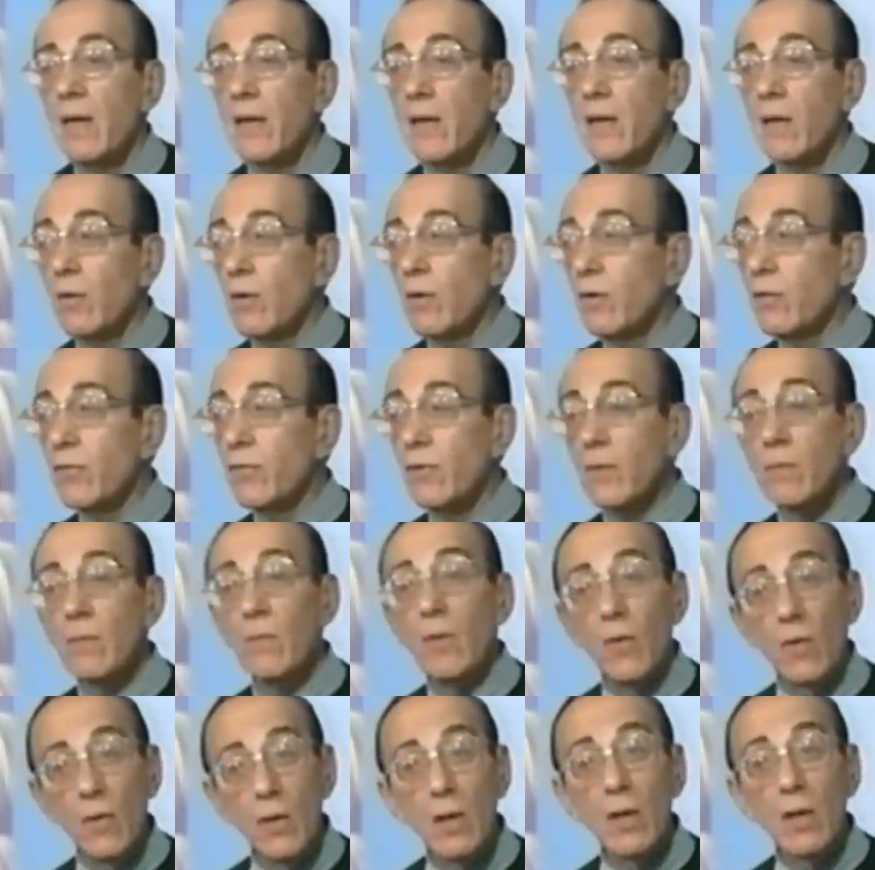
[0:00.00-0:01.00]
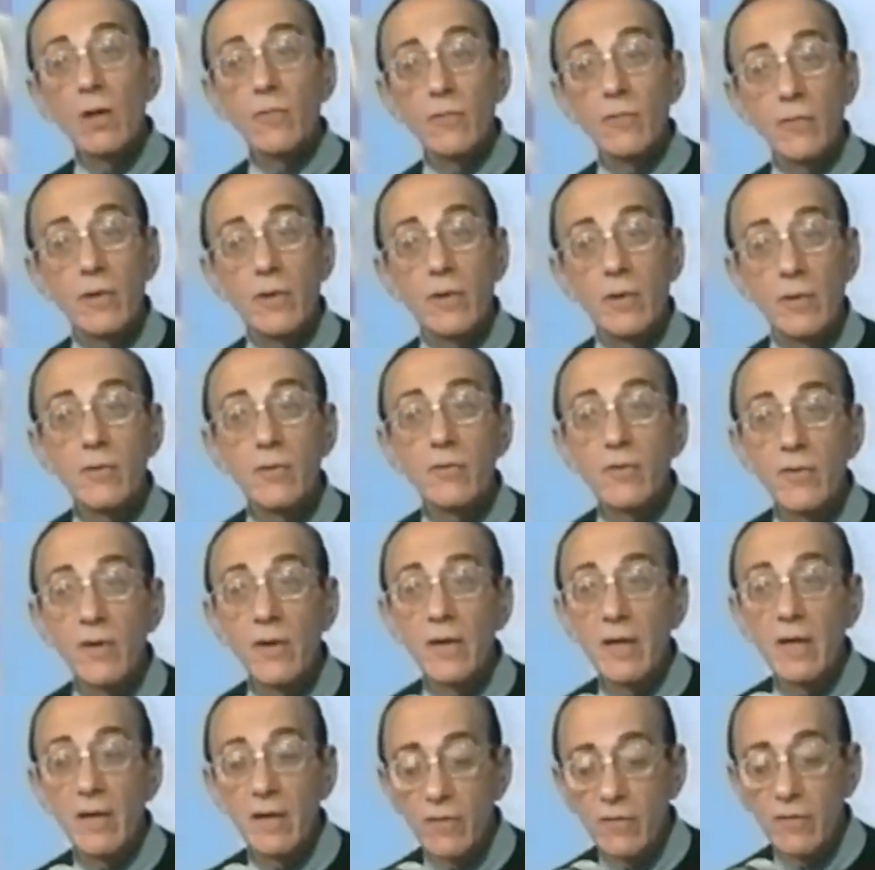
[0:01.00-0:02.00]
They were from all over. It was
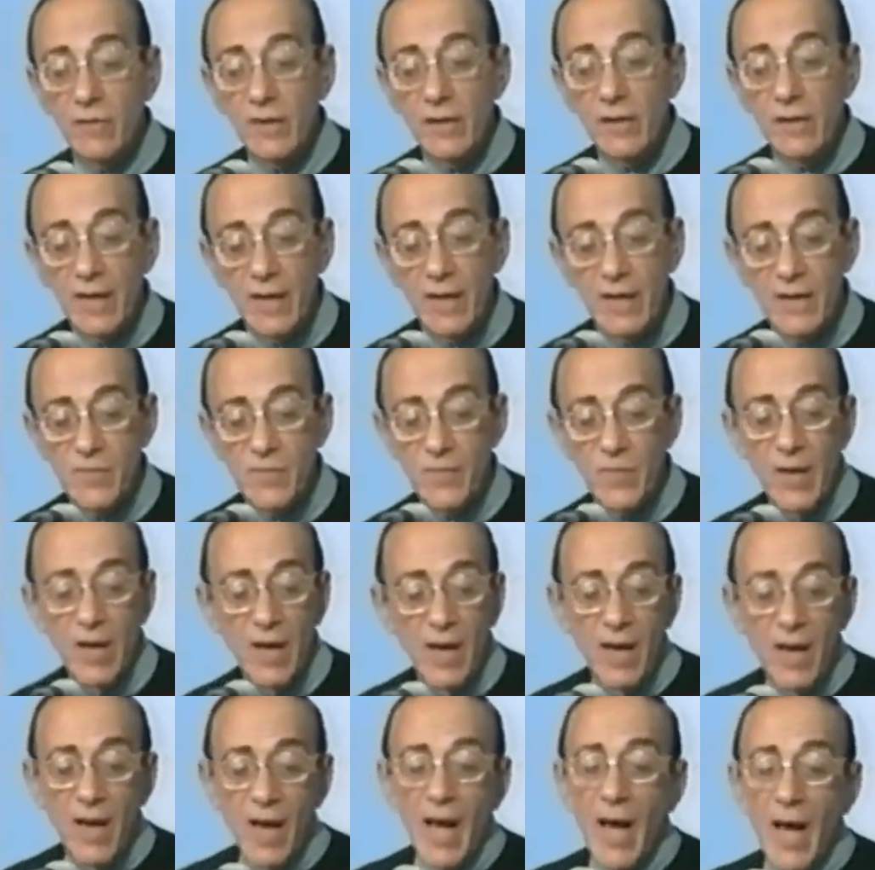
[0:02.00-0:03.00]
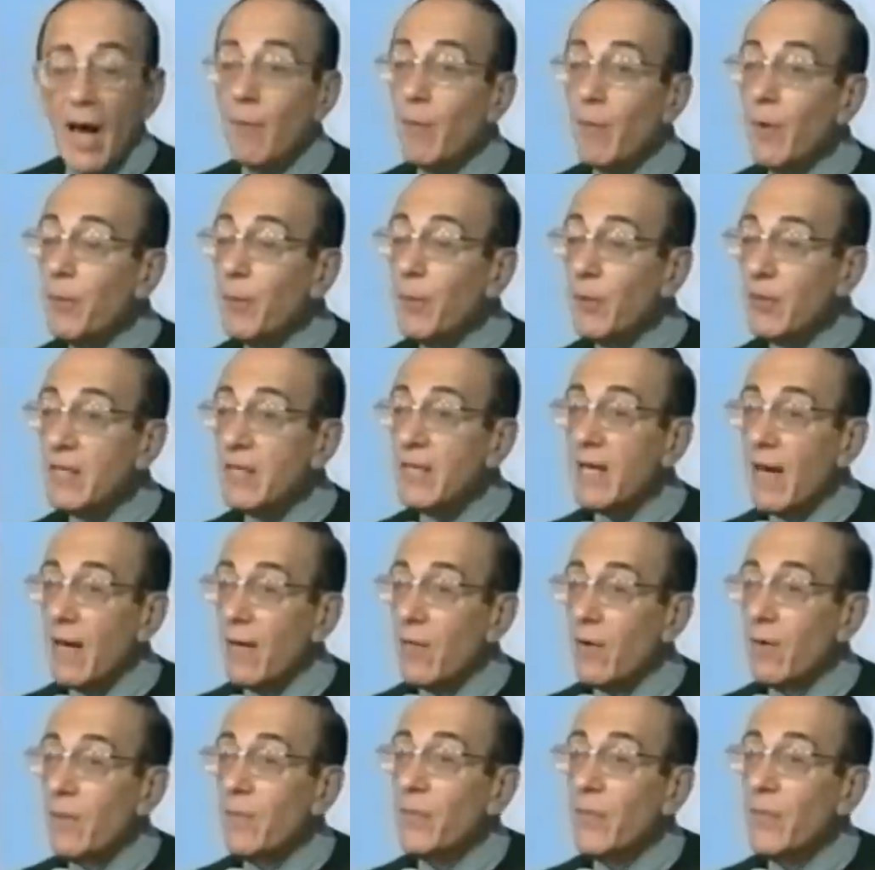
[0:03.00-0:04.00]
very, it was very nice. And we put
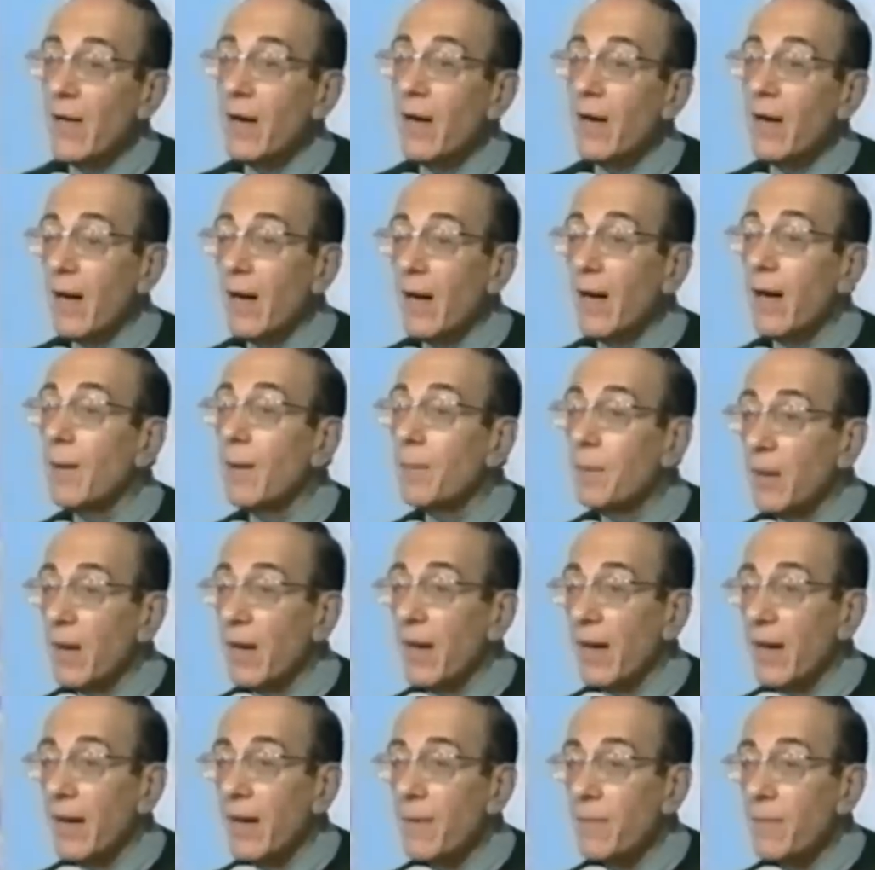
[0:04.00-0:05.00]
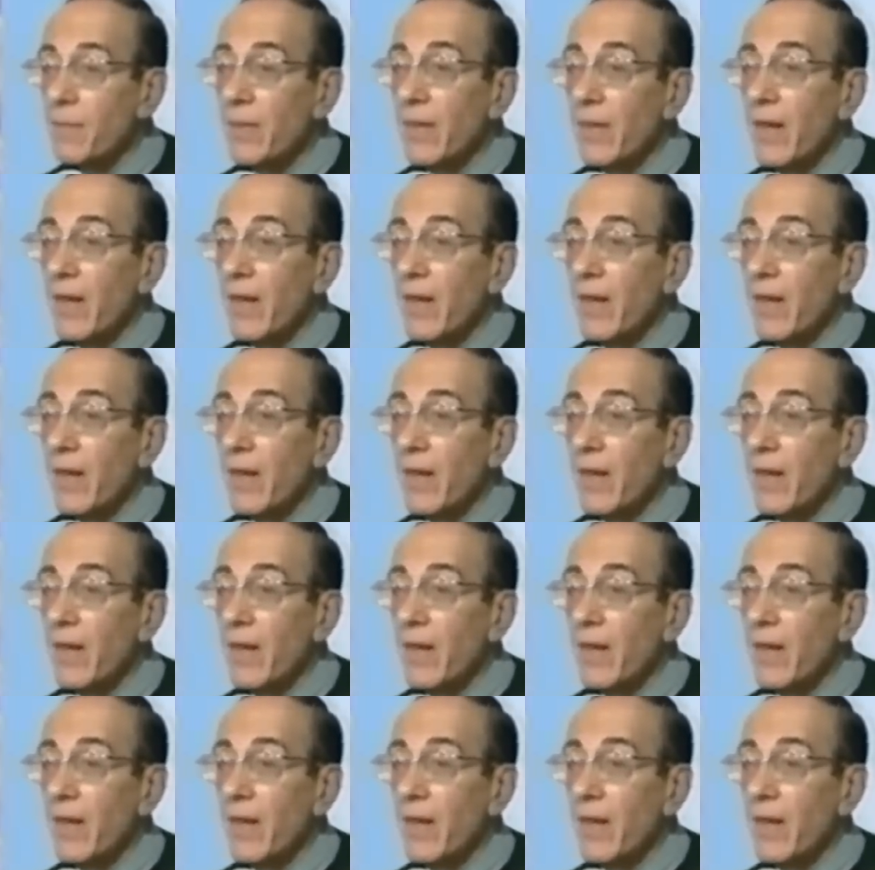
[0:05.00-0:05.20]
together uh, a play.